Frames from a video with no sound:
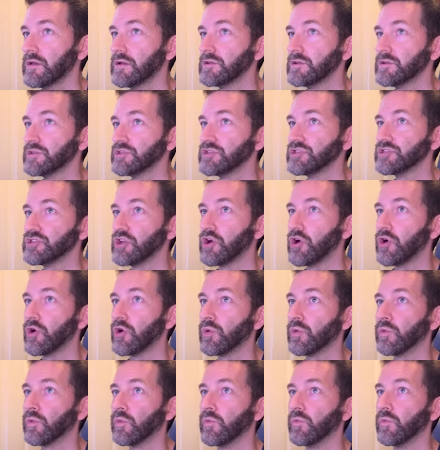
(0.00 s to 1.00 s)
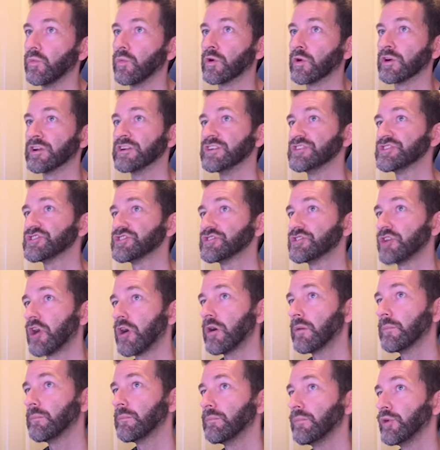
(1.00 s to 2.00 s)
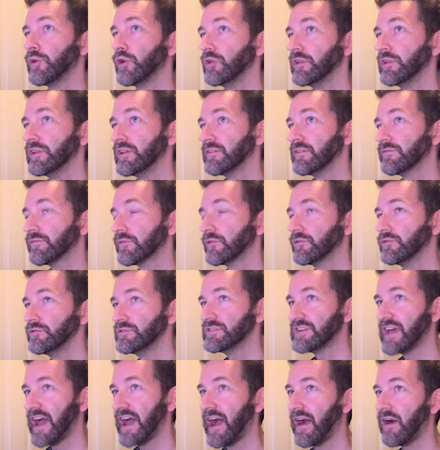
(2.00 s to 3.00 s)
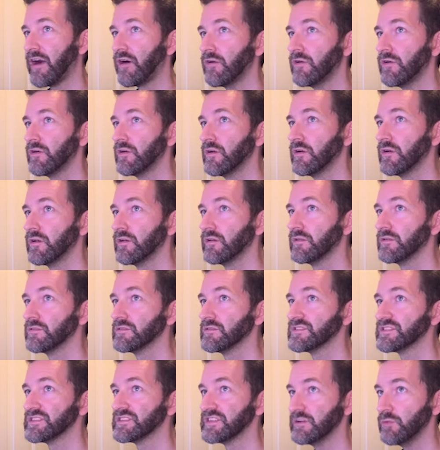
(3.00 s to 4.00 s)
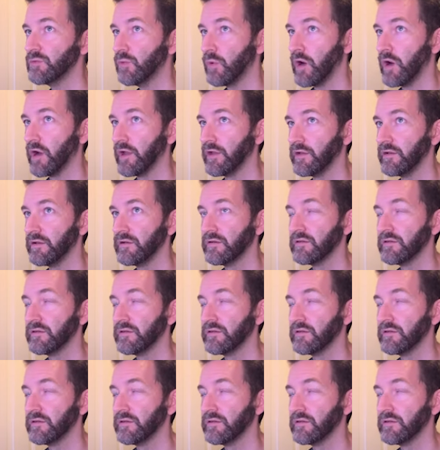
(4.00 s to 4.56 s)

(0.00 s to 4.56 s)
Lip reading: So we're going to start pulling for Hu Tao, C1,